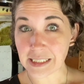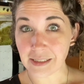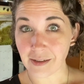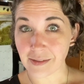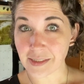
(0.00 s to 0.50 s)

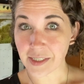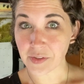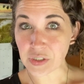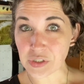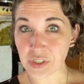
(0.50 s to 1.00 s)
not
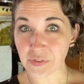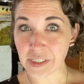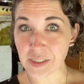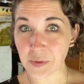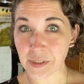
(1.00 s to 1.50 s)
entirely sure if
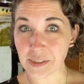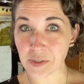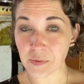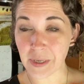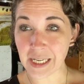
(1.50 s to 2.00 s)
he's going
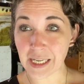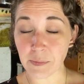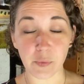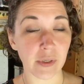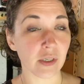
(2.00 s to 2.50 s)
to make it,
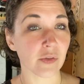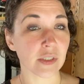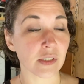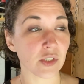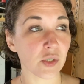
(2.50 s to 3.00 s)
but we are going
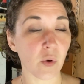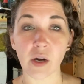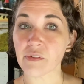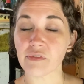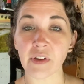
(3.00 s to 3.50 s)
to do
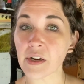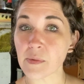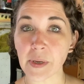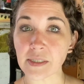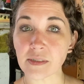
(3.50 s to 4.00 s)
our very
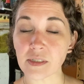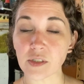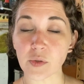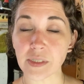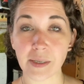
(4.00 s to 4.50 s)
best
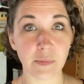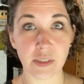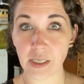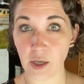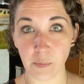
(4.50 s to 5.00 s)
to attempt
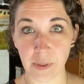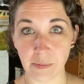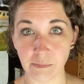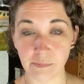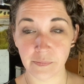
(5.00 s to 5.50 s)
to help
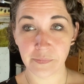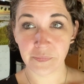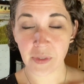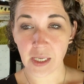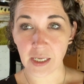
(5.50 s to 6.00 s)
him.
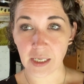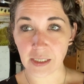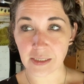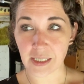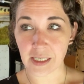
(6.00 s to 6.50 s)

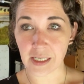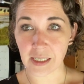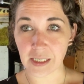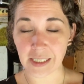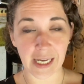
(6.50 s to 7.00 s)
And
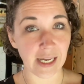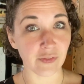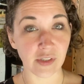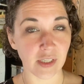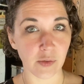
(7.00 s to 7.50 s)
yeah,
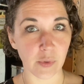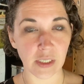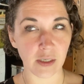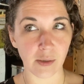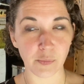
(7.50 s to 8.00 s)
everything
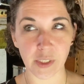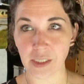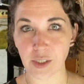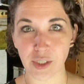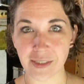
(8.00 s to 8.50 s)
went
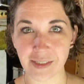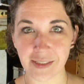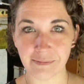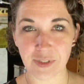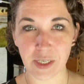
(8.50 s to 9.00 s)
completely
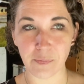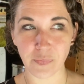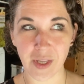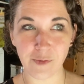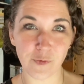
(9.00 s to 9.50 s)
crazy. So
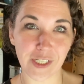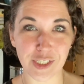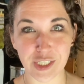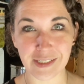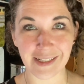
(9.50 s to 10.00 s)
I'm
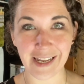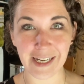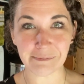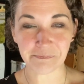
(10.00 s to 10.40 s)
finishing today.